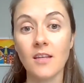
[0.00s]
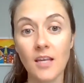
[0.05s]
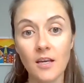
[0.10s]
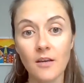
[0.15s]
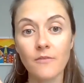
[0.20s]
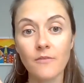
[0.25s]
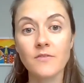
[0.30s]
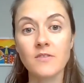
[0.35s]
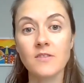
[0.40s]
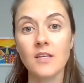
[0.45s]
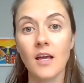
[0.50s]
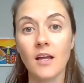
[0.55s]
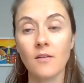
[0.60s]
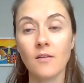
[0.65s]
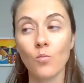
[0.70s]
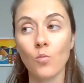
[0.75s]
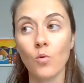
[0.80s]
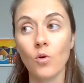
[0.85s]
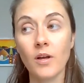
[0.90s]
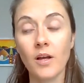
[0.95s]
gifts
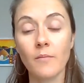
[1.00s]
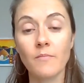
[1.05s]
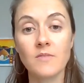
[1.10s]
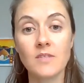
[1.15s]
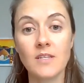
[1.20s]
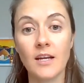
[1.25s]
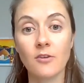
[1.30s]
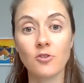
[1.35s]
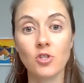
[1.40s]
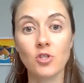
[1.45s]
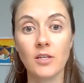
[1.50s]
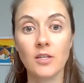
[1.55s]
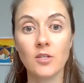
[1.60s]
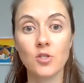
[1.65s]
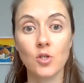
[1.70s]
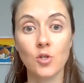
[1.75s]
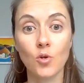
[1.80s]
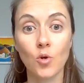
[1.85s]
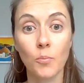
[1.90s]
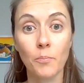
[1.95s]
and what comes naturally
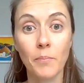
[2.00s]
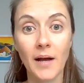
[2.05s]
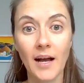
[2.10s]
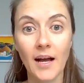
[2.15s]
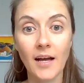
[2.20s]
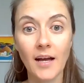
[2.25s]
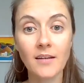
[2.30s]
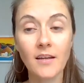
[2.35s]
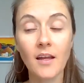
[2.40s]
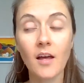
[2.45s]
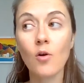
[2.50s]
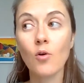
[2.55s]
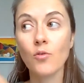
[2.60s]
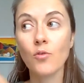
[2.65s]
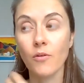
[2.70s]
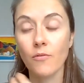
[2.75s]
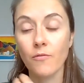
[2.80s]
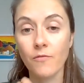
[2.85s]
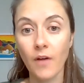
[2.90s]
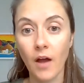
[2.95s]
to your partner
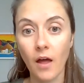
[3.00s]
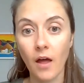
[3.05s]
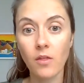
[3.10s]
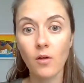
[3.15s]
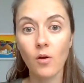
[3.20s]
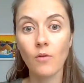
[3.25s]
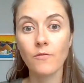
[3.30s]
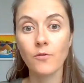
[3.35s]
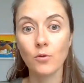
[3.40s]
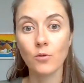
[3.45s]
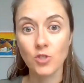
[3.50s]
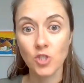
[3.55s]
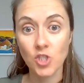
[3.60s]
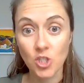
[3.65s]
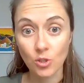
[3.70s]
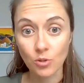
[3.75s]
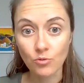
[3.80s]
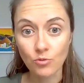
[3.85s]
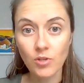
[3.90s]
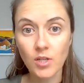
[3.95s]
or the father of your
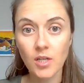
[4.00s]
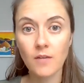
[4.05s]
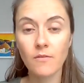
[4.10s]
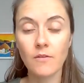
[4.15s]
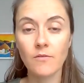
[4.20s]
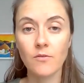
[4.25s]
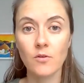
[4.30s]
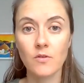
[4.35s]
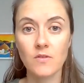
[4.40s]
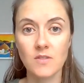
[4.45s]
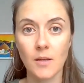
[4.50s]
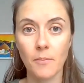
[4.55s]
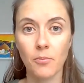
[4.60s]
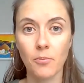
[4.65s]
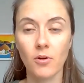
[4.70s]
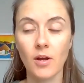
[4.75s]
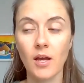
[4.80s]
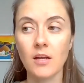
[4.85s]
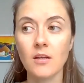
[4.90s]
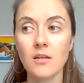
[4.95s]
children, even if you're
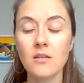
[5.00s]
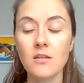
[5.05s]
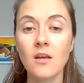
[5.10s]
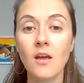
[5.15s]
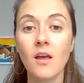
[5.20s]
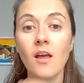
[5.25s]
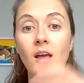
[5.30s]
separated,